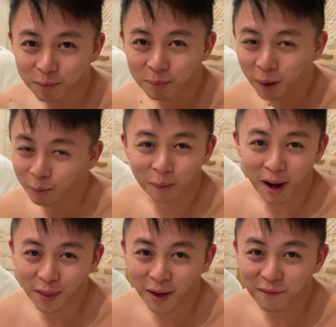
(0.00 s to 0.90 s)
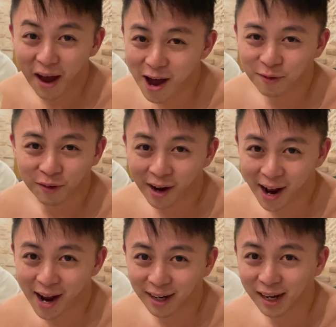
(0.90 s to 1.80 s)
bubble bath I've ever
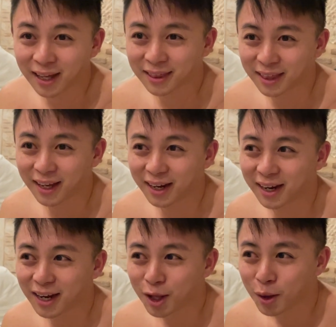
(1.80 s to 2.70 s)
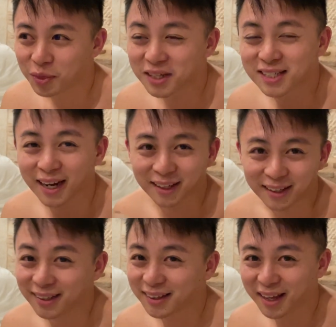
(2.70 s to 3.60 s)
had. I think the
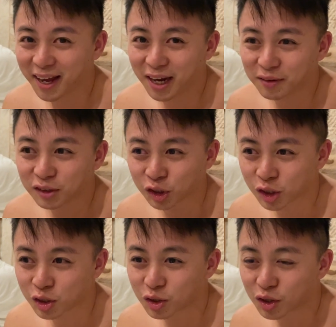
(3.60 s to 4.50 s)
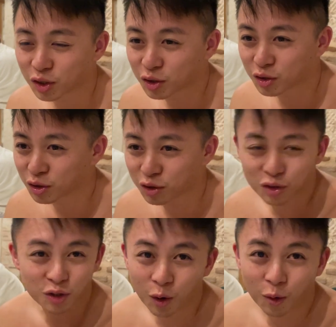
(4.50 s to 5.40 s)
technique they had is
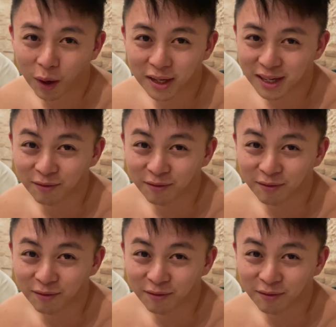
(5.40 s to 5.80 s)
just so crazy.